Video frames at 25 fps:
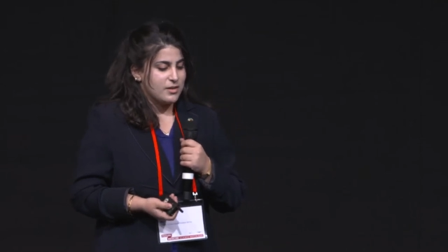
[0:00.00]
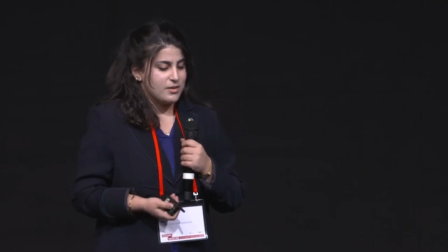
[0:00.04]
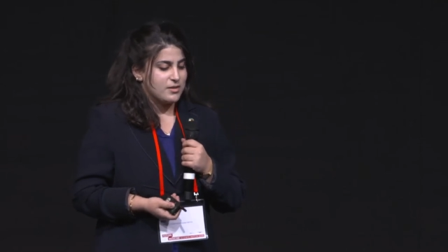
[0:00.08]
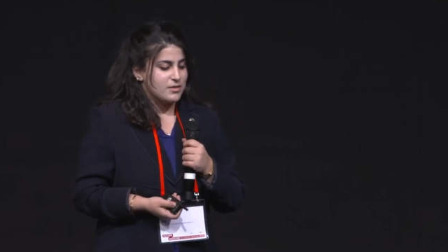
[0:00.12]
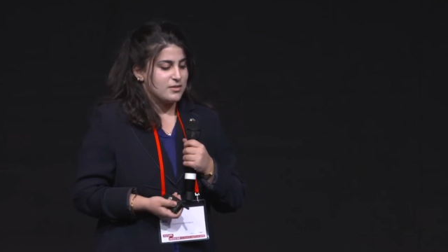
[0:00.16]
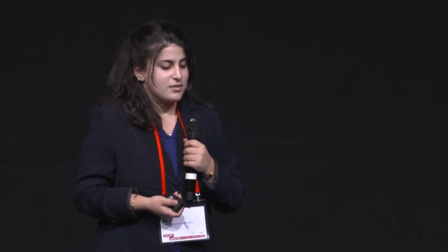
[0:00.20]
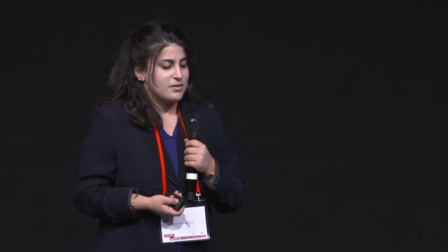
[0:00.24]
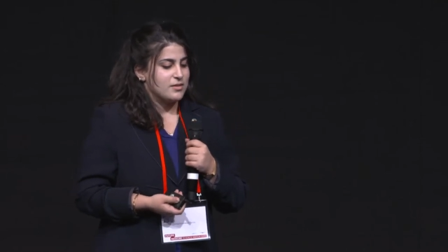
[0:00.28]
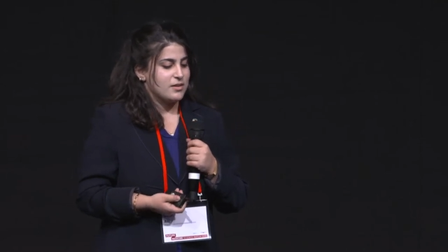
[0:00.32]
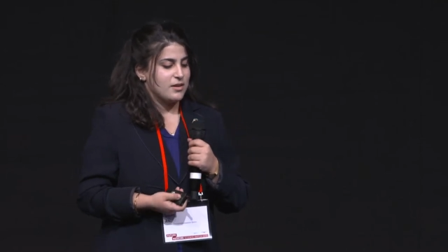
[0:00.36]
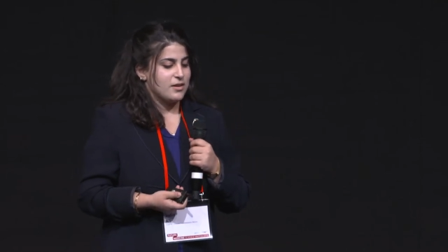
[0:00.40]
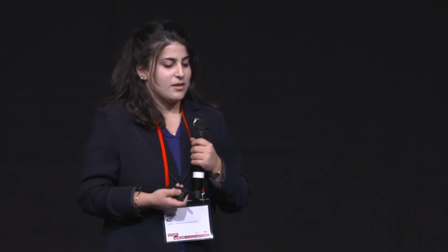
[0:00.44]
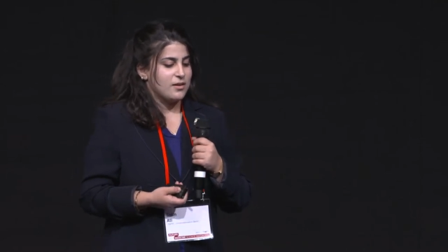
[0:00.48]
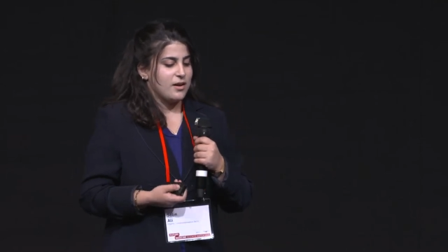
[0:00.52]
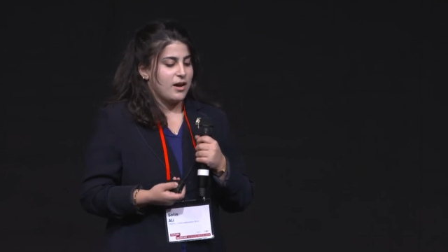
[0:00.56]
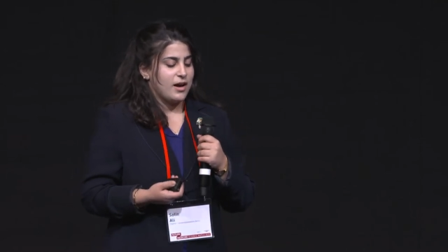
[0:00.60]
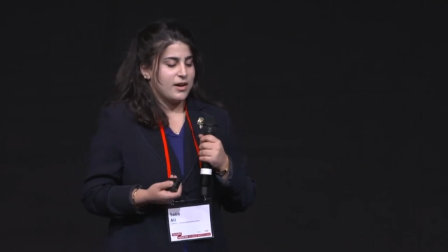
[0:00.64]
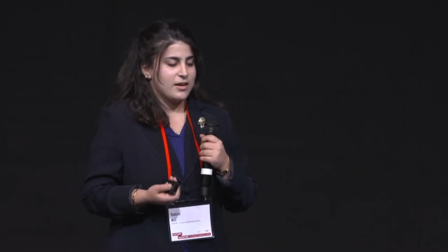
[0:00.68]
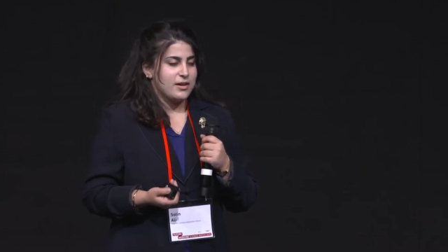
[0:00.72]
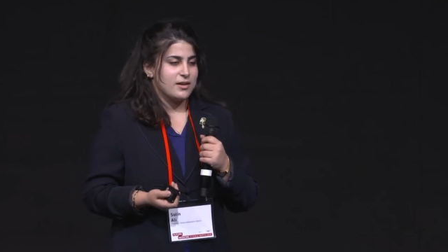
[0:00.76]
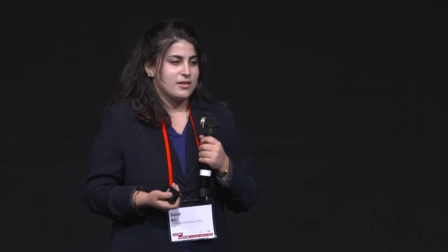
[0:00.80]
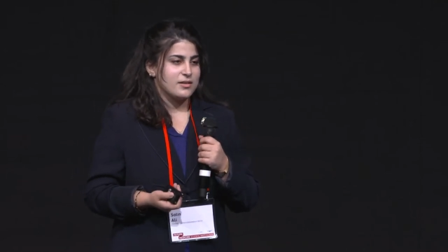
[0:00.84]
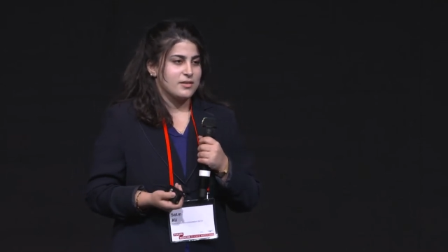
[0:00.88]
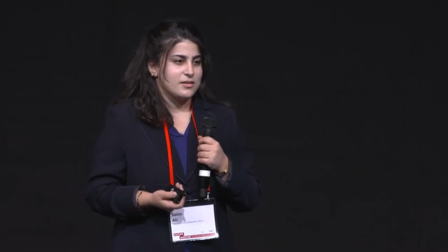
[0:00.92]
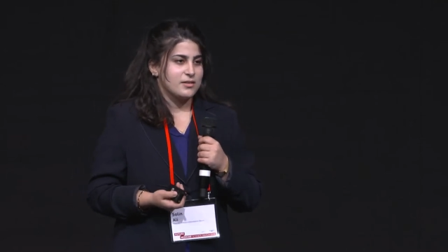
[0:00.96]
is uh,
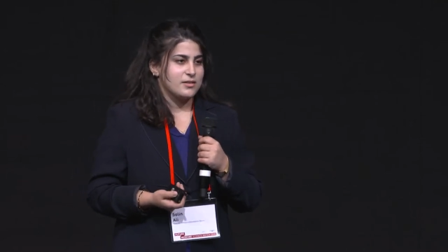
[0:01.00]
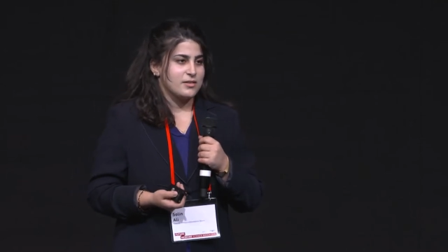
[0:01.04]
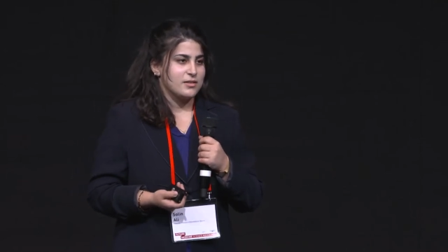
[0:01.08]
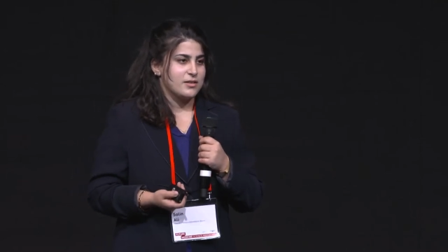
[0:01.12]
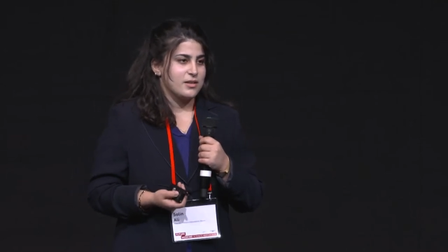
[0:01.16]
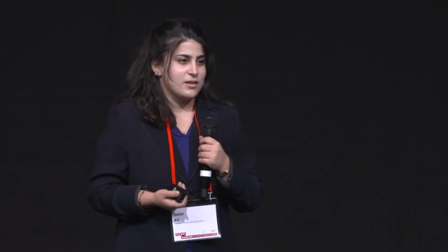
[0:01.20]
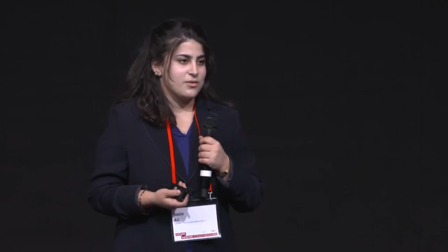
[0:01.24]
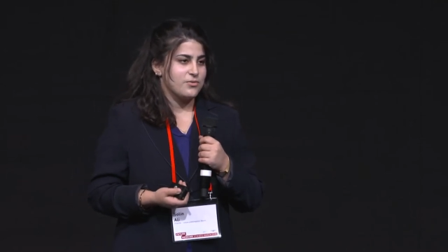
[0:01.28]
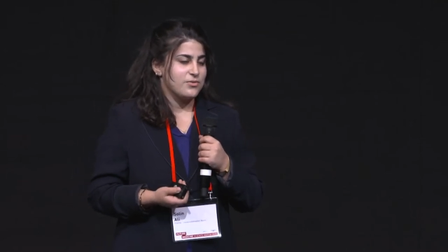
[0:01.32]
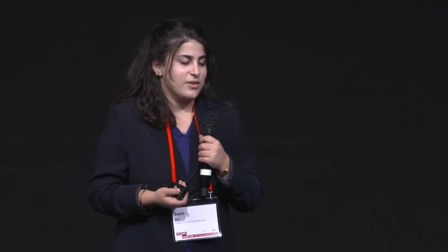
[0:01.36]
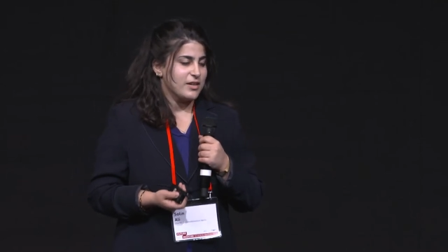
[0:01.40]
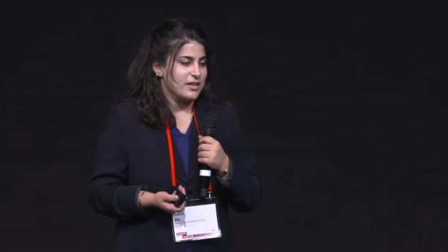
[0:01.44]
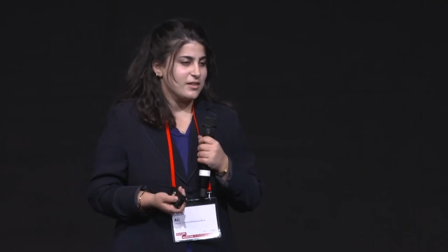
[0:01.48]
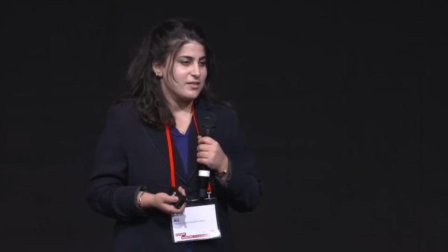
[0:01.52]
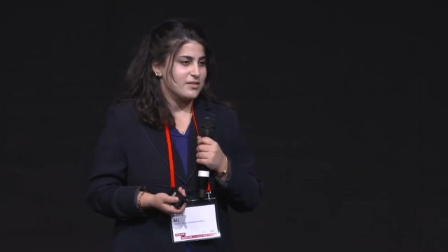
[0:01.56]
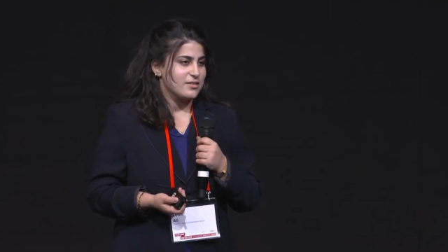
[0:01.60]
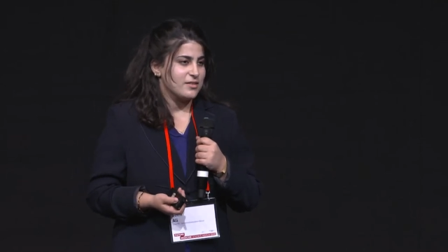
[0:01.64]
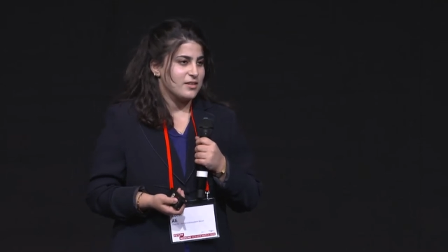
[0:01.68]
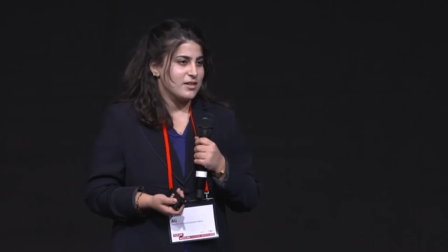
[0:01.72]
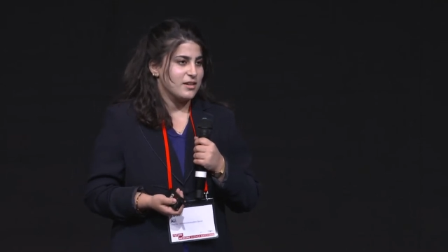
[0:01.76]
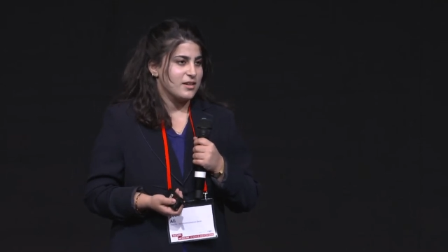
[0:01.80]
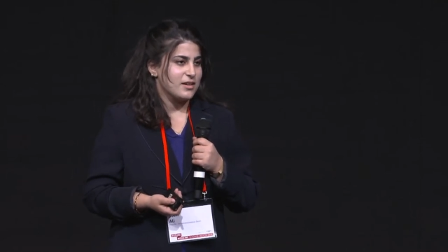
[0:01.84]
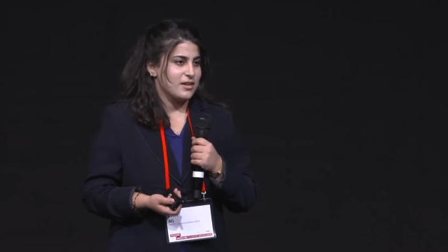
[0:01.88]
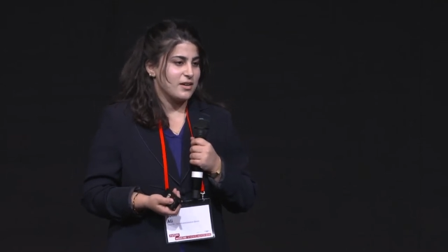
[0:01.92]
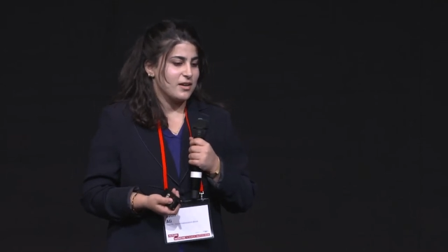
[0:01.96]
higher in
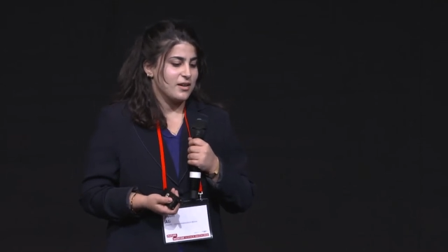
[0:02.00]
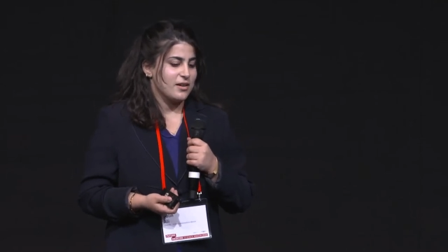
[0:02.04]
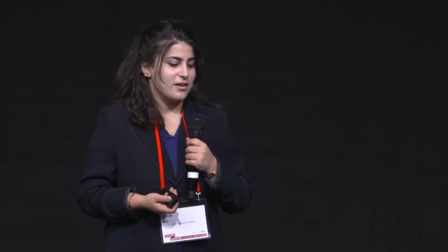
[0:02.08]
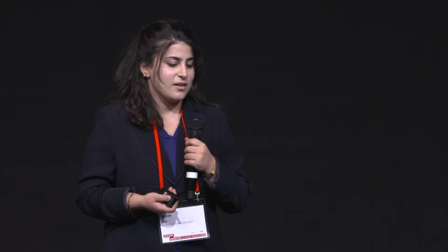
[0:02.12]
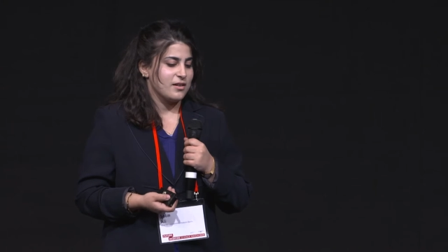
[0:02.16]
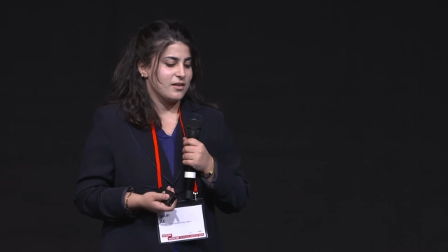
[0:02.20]
efficacy uh,